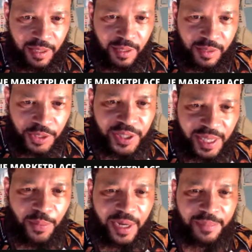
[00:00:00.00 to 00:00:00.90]
You see
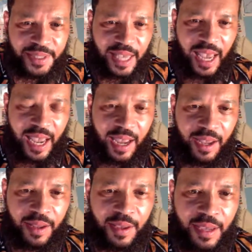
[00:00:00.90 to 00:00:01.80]
what I'm saying?
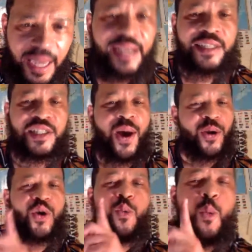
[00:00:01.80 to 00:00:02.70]
And so
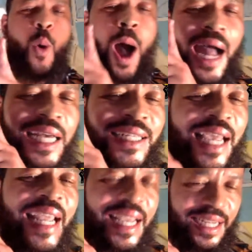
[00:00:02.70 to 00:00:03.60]
the one
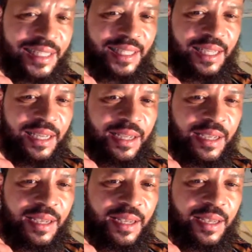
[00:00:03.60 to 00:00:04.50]
deity
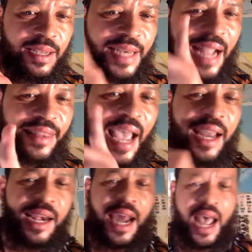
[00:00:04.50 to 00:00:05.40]
that
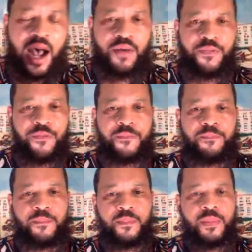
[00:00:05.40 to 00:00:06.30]
they left,
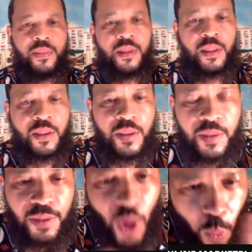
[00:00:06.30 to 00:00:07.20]

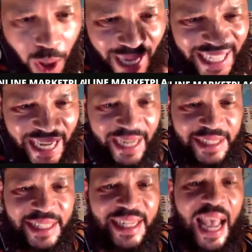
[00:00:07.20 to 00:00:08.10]
the one
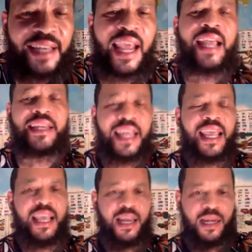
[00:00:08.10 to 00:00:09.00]
deity that they
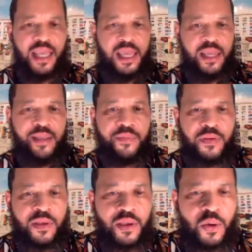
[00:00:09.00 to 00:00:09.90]
did leave
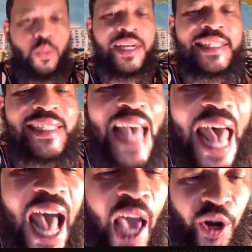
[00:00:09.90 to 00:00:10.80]
was
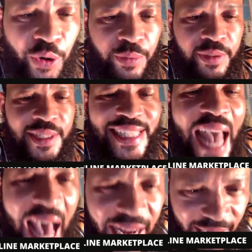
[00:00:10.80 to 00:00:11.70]
Saturn,
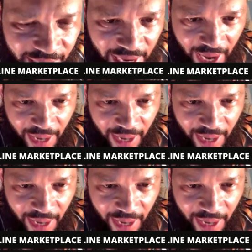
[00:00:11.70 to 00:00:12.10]
Saturday.